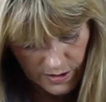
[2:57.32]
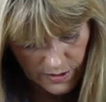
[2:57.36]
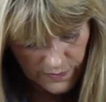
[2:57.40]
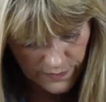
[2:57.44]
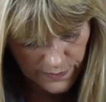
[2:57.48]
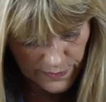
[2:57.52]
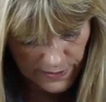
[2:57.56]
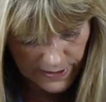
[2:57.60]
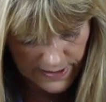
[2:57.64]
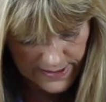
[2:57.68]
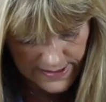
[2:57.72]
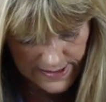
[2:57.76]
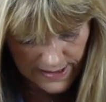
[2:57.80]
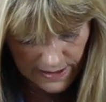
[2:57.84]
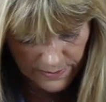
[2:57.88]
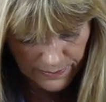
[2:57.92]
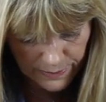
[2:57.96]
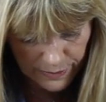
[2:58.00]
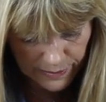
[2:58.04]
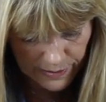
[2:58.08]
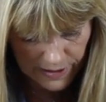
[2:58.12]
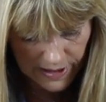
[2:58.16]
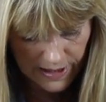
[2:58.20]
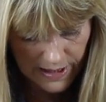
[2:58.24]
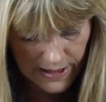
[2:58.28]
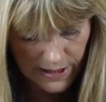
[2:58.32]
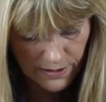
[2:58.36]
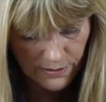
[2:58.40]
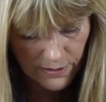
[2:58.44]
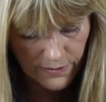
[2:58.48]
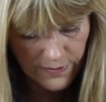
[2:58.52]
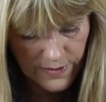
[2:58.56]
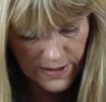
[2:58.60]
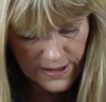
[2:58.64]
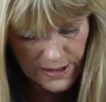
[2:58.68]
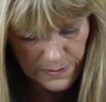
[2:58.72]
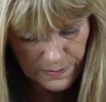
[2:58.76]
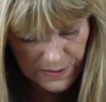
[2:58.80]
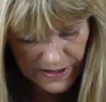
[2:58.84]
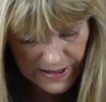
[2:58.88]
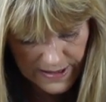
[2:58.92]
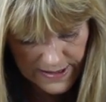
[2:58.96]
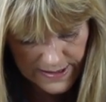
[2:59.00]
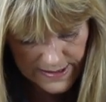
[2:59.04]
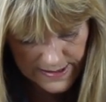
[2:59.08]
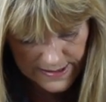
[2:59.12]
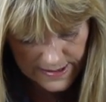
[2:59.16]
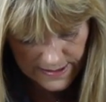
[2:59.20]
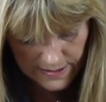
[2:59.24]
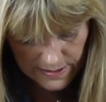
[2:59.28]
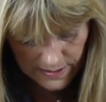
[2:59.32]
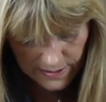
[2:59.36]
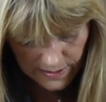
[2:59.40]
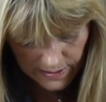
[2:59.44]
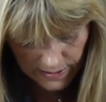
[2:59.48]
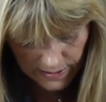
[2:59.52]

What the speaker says: for example here on this piece